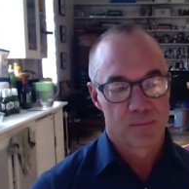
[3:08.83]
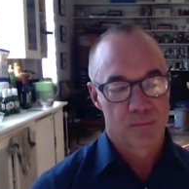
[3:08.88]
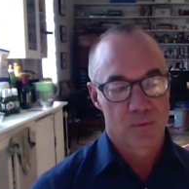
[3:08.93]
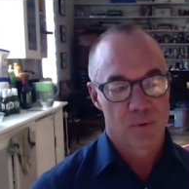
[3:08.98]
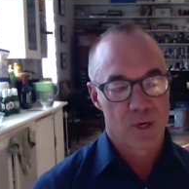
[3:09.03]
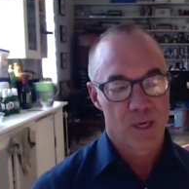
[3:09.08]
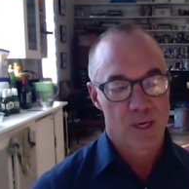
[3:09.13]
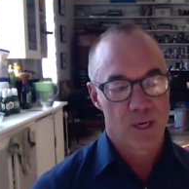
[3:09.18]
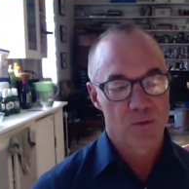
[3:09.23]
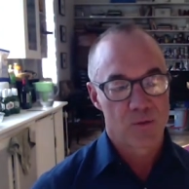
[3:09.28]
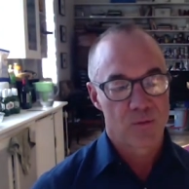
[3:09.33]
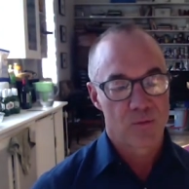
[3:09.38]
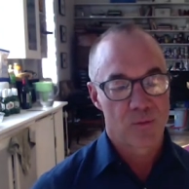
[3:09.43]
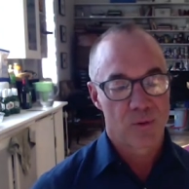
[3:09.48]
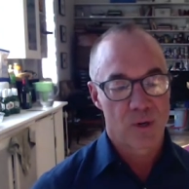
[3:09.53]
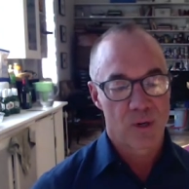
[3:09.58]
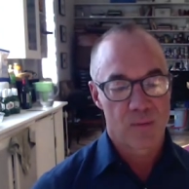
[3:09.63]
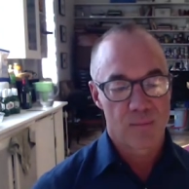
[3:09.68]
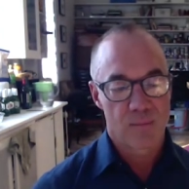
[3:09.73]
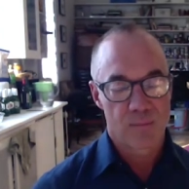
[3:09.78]
range
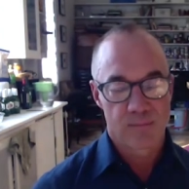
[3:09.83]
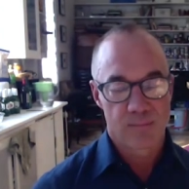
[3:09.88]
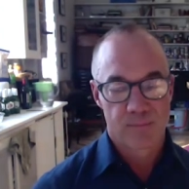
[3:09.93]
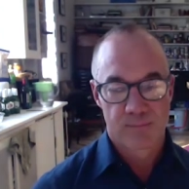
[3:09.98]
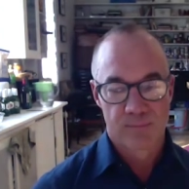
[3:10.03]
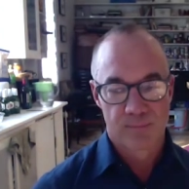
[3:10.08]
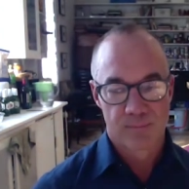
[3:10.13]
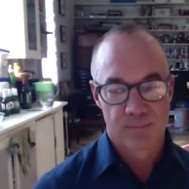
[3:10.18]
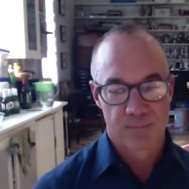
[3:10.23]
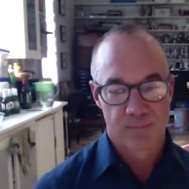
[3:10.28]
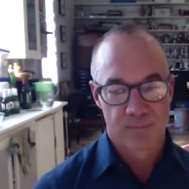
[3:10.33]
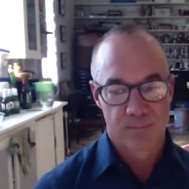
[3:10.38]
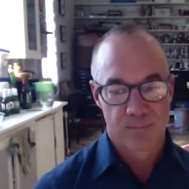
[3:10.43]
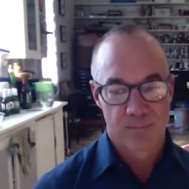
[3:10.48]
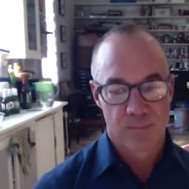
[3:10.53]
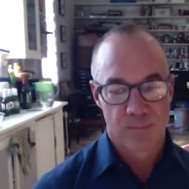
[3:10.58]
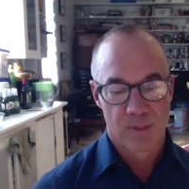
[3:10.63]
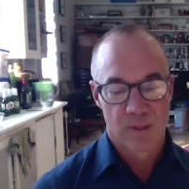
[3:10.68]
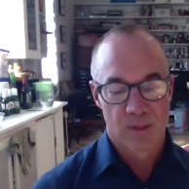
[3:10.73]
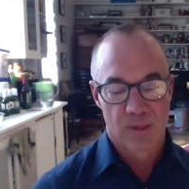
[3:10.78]
from
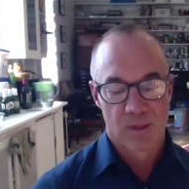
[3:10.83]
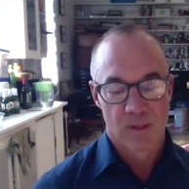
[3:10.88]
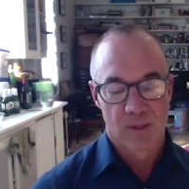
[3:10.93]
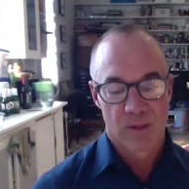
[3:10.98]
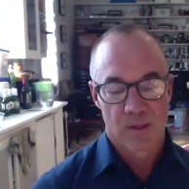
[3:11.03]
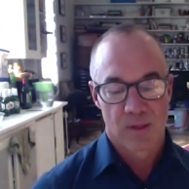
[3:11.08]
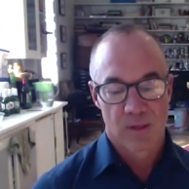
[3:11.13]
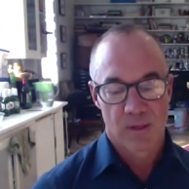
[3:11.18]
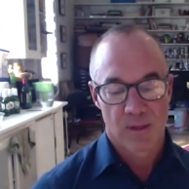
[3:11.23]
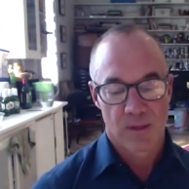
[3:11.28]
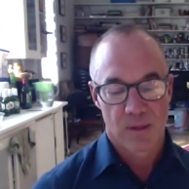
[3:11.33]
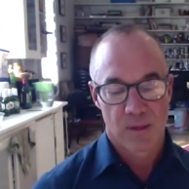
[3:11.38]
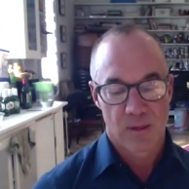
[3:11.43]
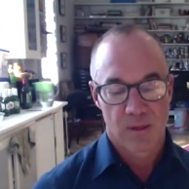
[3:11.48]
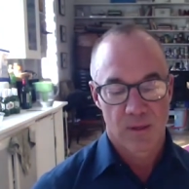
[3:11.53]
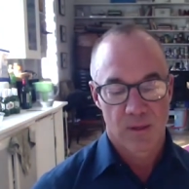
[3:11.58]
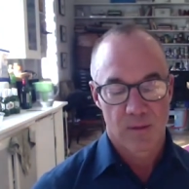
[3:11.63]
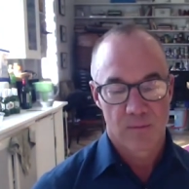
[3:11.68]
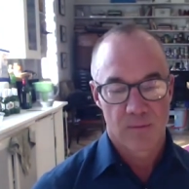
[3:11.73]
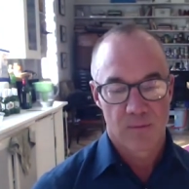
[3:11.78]

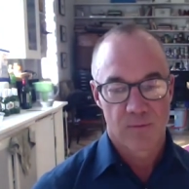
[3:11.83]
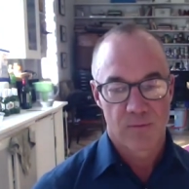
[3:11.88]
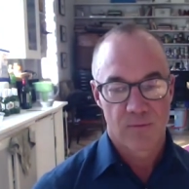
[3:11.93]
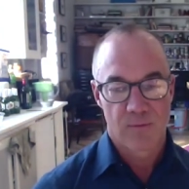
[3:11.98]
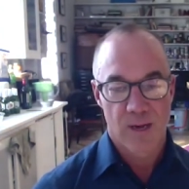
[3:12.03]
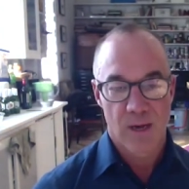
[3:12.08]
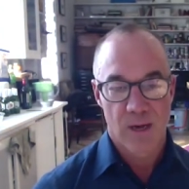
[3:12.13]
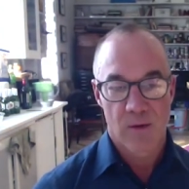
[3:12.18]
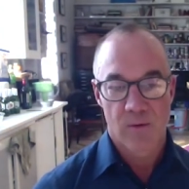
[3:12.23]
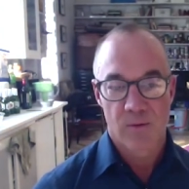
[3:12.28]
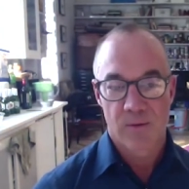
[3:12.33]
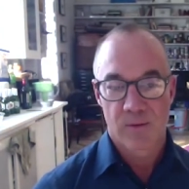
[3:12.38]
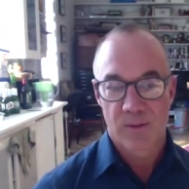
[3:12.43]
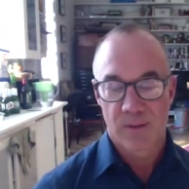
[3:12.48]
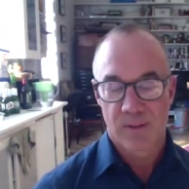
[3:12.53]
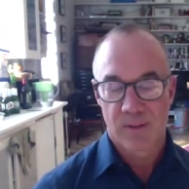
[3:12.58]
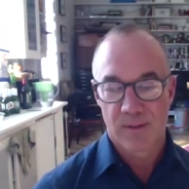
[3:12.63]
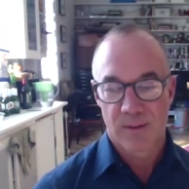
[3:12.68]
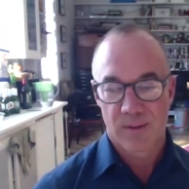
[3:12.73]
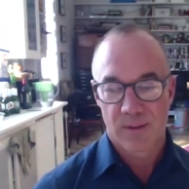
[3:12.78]
uh, found
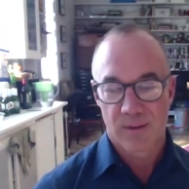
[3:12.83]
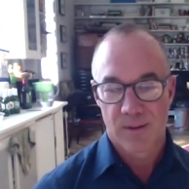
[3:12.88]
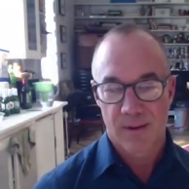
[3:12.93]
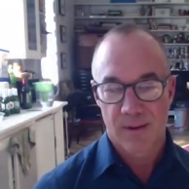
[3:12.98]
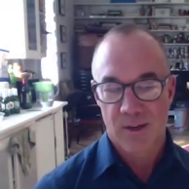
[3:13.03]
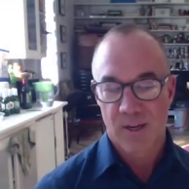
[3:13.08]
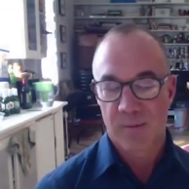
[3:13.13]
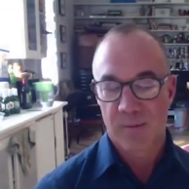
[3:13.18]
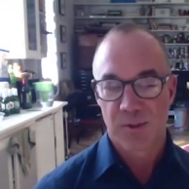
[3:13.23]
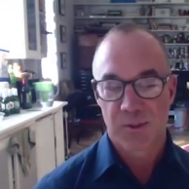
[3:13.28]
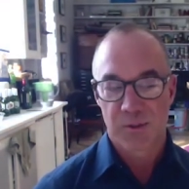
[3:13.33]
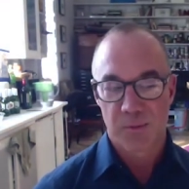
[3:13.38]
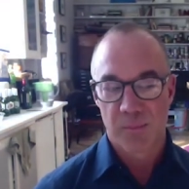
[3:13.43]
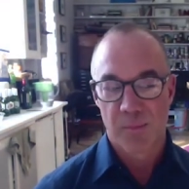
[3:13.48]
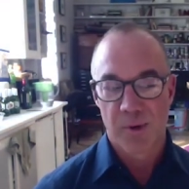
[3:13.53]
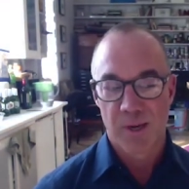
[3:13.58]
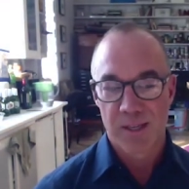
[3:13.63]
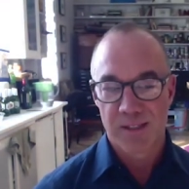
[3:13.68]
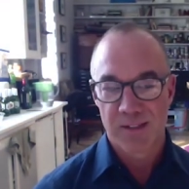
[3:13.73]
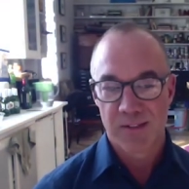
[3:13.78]
uh, objects,
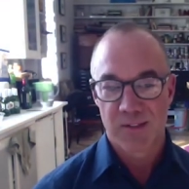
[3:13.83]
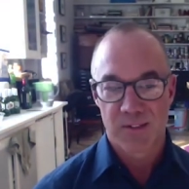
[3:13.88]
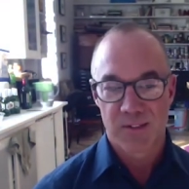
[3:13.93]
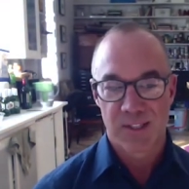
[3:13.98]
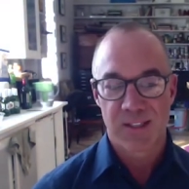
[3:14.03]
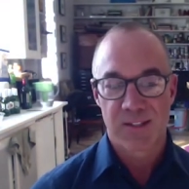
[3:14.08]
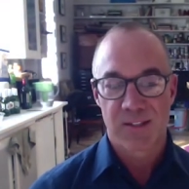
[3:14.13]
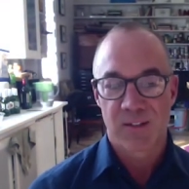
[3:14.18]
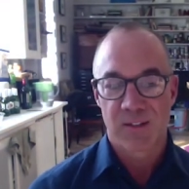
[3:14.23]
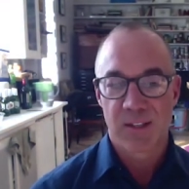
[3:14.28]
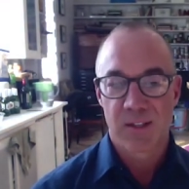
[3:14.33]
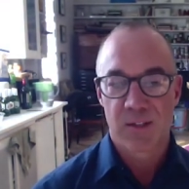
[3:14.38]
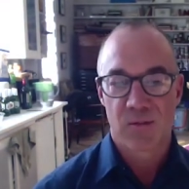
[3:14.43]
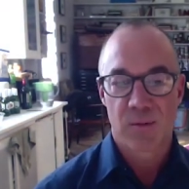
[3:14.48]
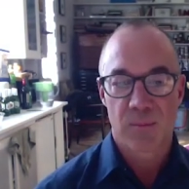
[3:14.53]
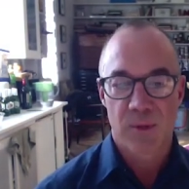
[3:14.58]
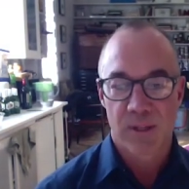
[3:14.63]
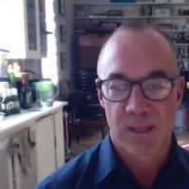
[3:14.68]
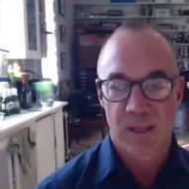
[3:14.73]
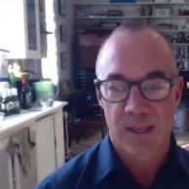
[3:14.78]
mud and sticks, things
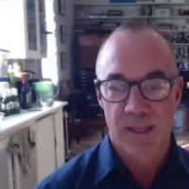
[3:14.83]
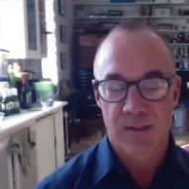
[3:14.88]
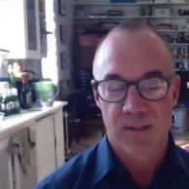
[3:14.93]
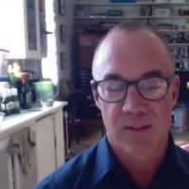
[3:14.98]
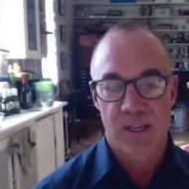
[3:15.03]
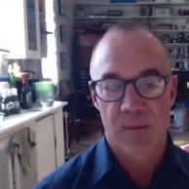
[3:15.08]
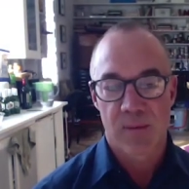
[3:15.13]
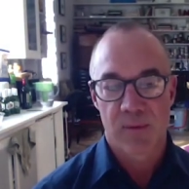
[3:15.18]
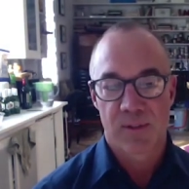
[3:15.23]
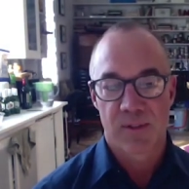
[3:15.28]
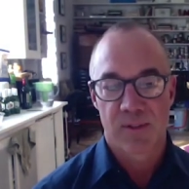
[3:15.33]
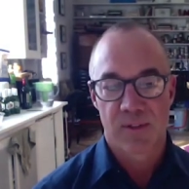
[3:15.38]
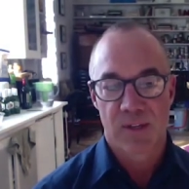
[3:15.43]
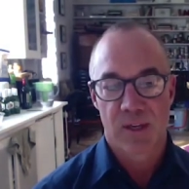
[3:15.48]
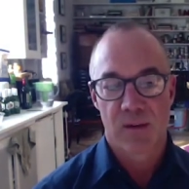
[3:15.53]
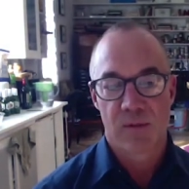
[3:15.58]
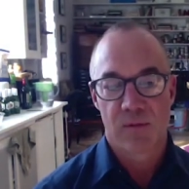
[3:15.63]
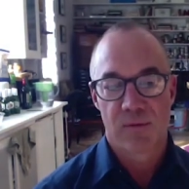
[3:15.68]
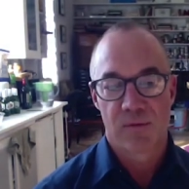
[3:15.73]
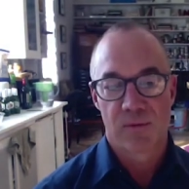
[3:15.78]
from the landscape
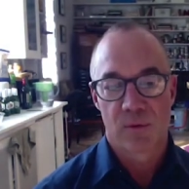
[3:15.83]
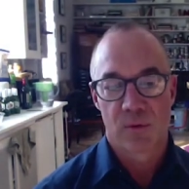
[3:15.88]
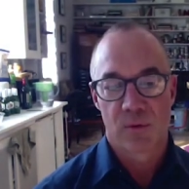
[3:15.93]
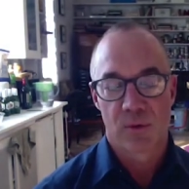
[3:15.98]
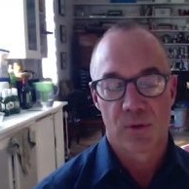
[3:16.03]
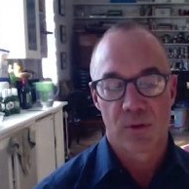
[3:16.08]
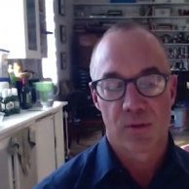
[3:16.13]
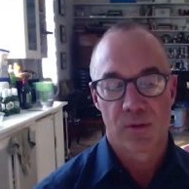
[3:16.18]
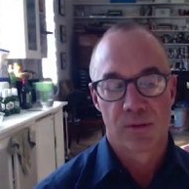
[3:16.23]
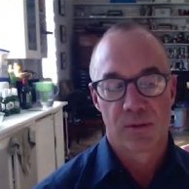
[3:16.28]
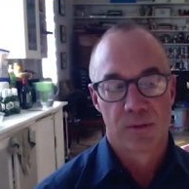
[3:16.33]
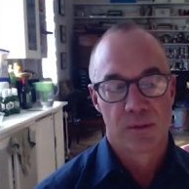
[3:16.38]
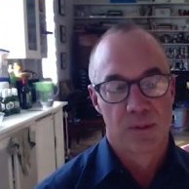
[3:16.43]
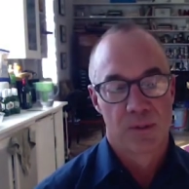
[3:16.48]
itself, or